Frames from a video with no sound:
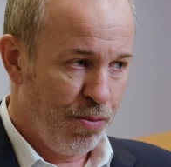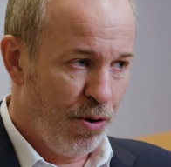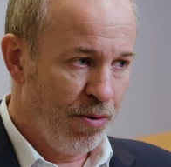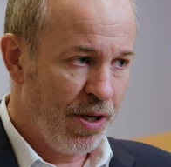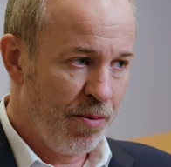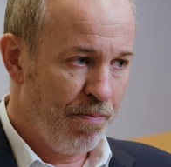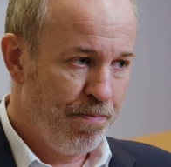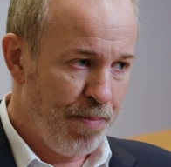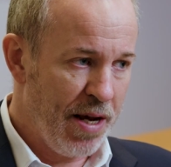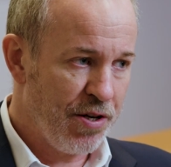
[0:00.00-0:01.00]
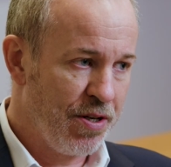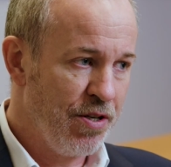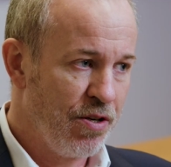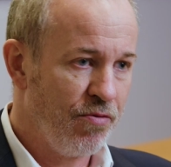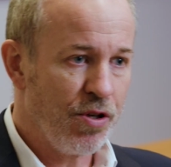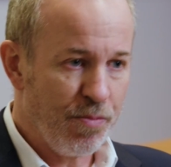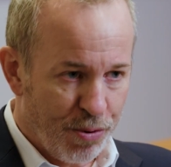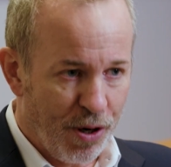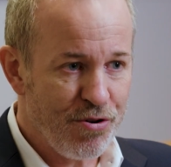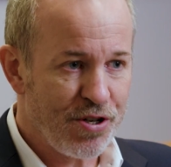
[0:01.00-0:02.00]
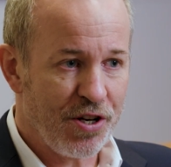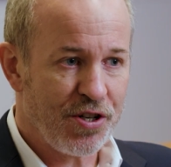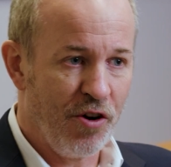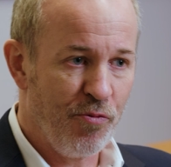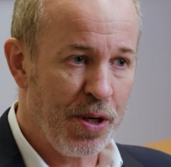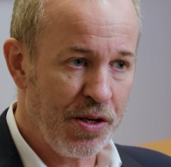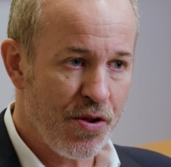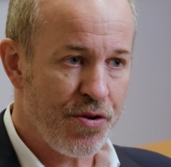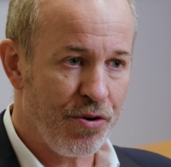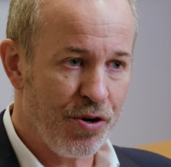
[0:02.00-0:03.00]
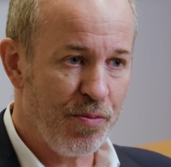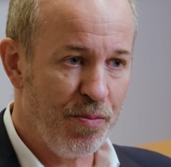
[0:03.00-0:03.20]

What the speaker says: Probably the best interview process I've been through.